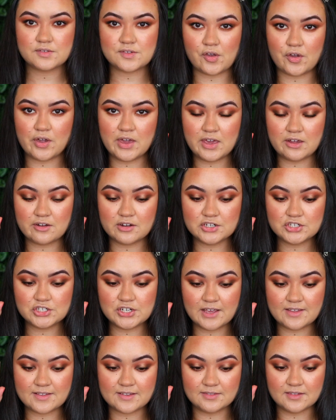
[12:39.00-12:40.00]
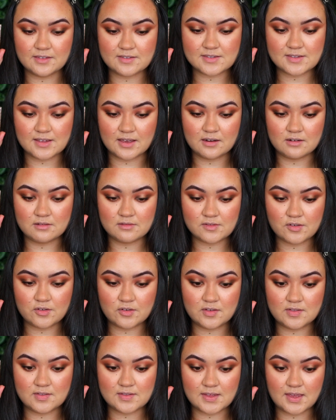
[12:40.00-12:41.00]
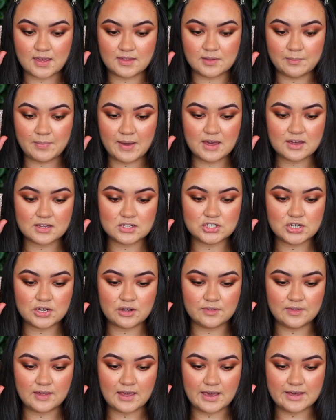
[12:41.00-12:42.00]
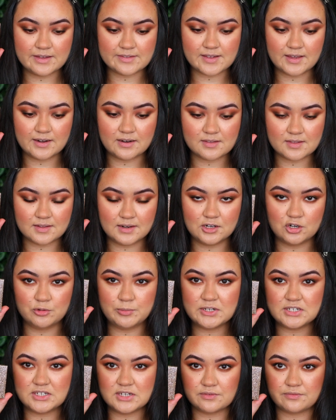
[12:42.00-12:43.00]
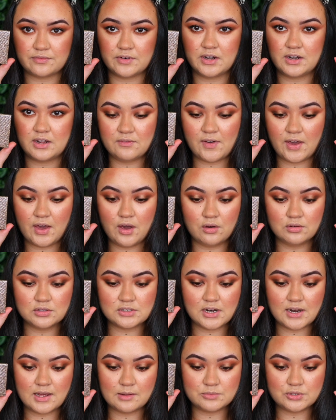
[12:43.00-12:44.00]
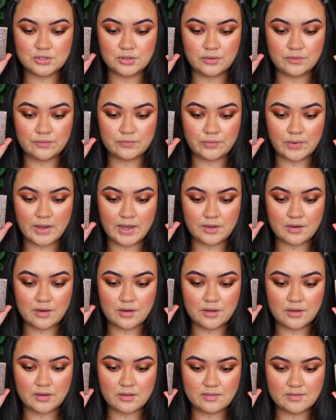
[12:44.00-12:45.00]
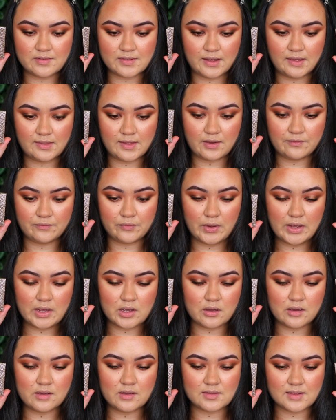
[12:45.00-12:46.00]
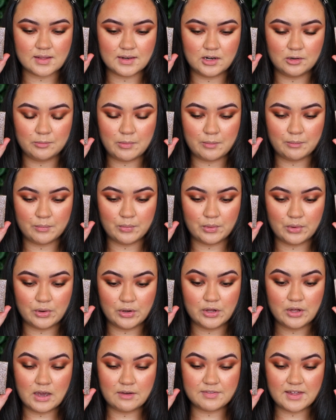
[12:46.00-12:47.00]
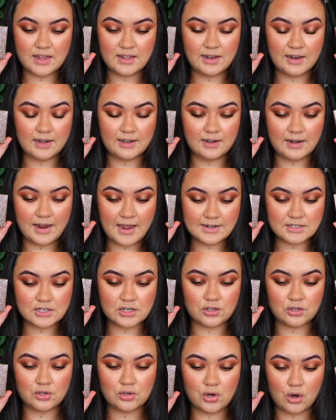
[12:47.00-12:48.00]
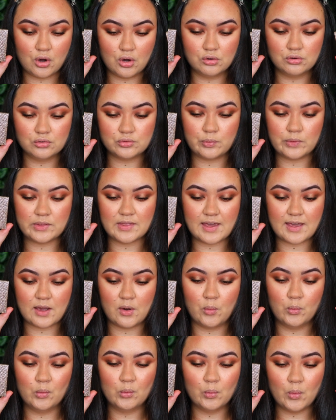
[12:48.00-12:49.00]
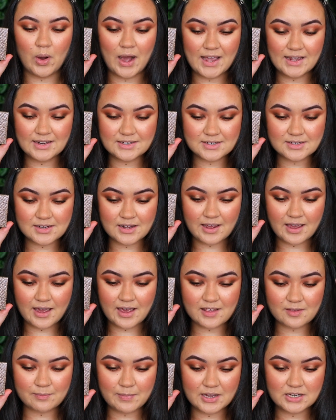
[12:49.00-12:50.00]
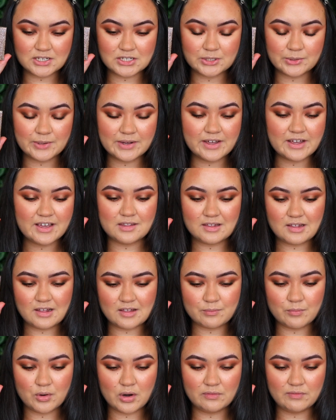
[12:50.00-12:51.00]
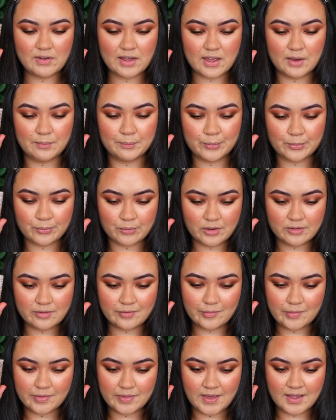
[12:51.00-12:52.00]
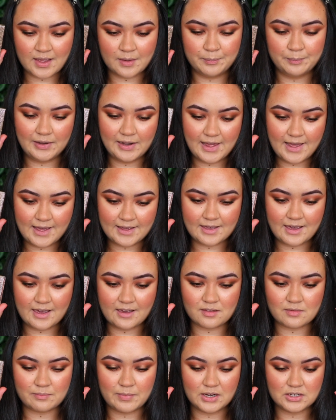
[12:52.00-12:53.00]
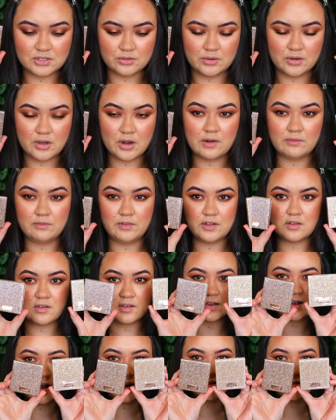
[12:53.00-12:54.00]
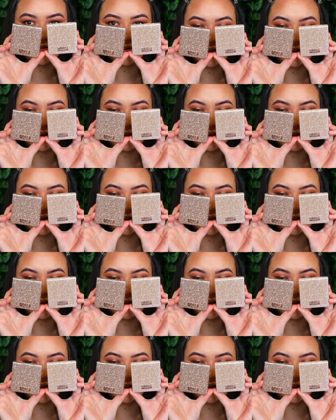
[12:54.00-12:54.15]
So here is Chasing the Sun. So you can see the packaging on the outside is a little bit different. If I hold it up to Fuego, you can see that Fuego is a little bit more of that like lighter gold with like a white aspect to it. This is more of like a bronze with like a black aspect to it. Hopefully you can kind of